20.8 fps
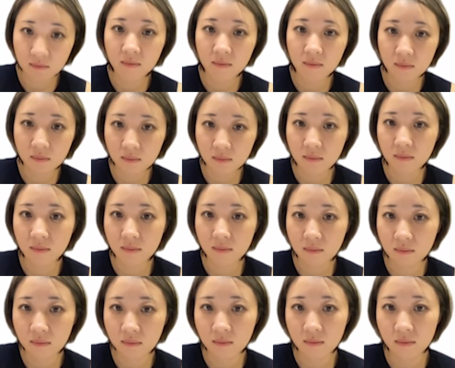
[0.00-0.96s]

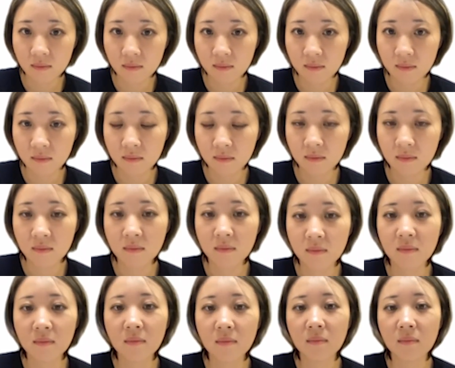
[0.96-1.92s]

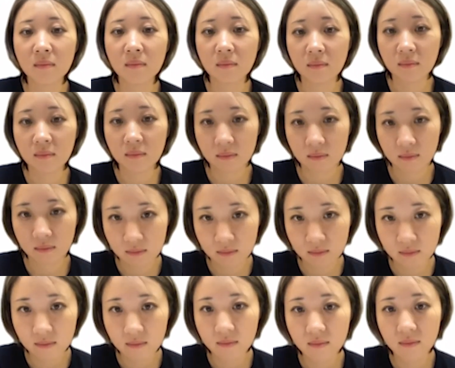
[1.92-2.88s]

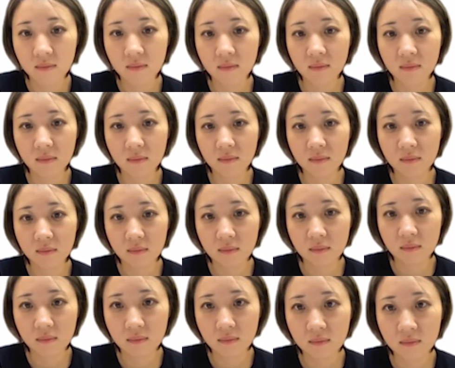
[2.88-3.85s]

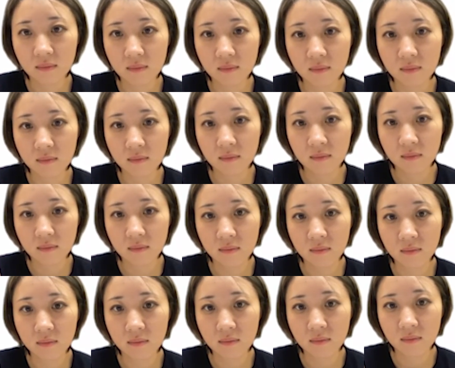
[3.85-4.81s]

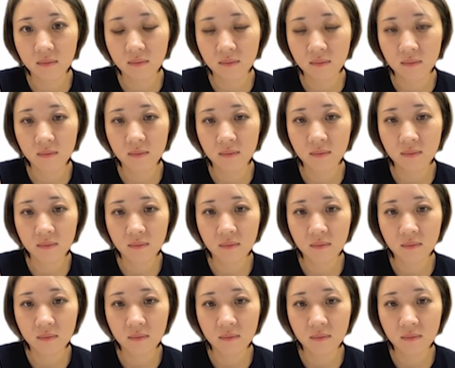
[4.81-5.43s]
The person shown says nothing.